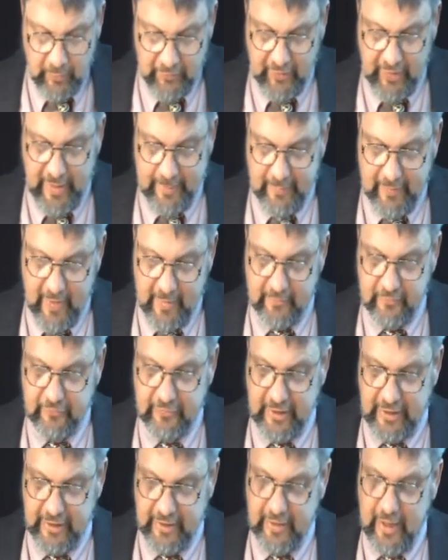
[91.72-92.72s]
But the name of that
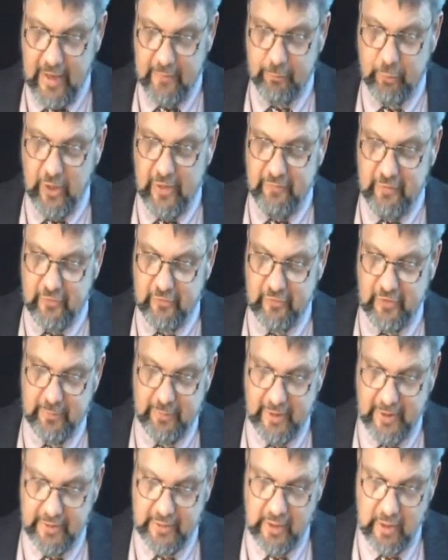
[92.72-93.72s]
city had
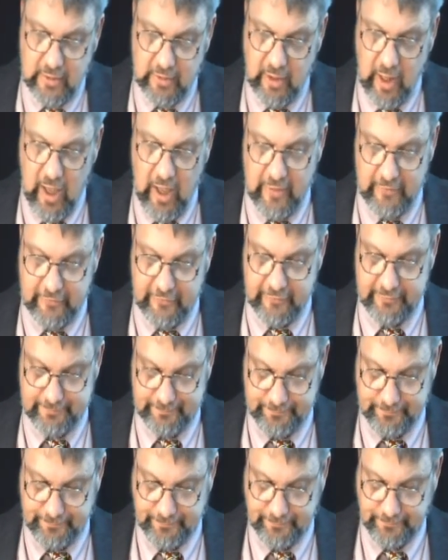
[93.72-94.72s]
previously been Luz.
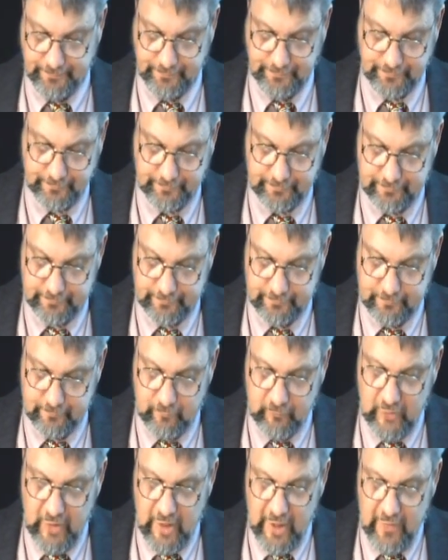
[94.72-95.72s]

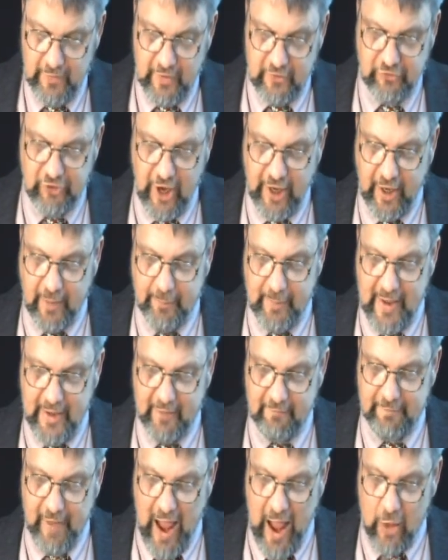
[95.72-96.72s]
Then Jacob
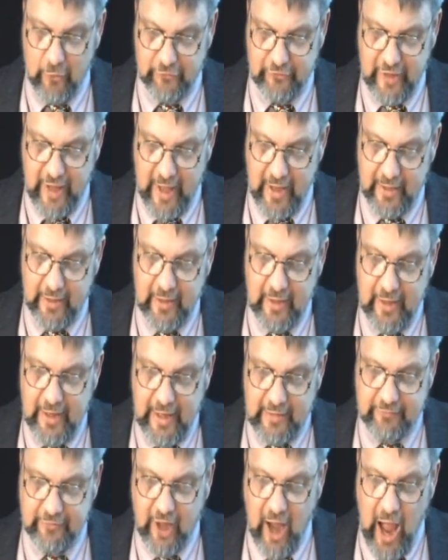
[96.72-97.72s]
made a vow, saying,
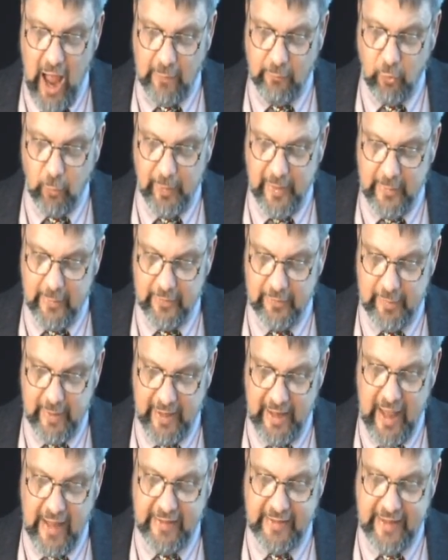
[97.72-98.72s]
If God will be with
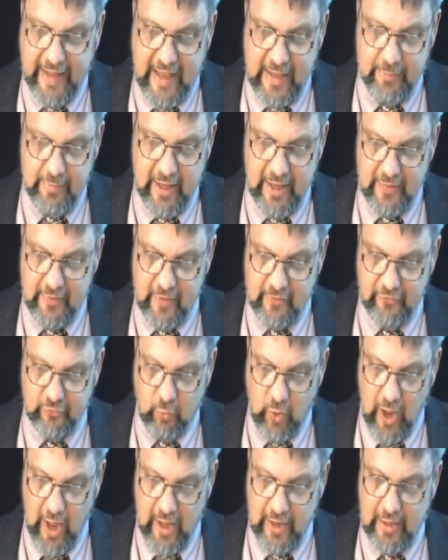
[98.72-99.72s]
me and keep me in
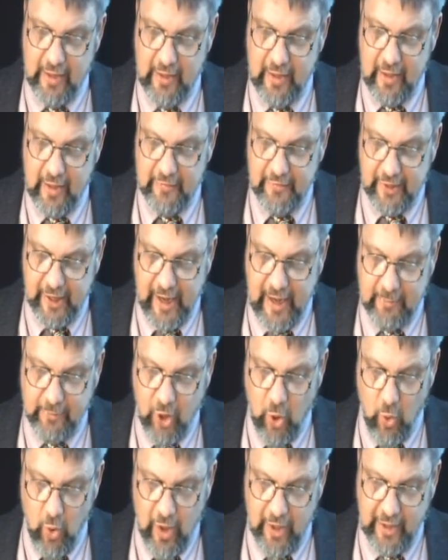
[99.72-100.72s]
this way that I
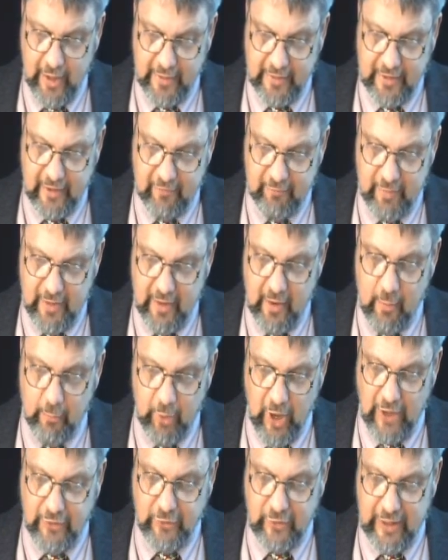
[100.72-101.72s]
am going, and give
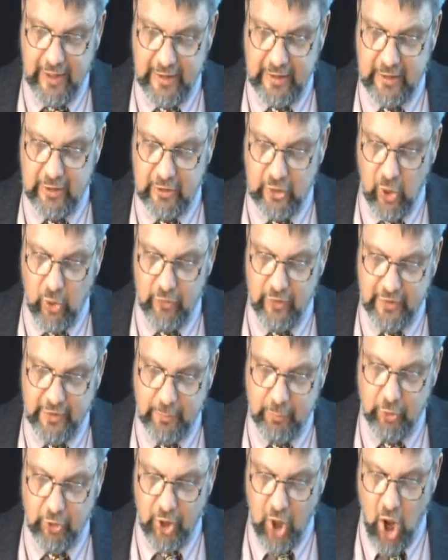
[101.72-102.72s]
me bread to eat and clothing
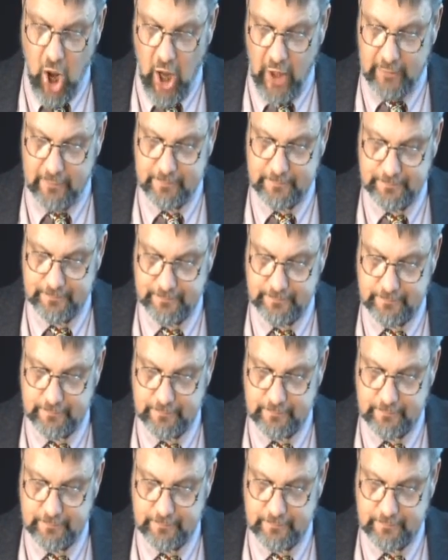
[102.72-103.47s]
to put on,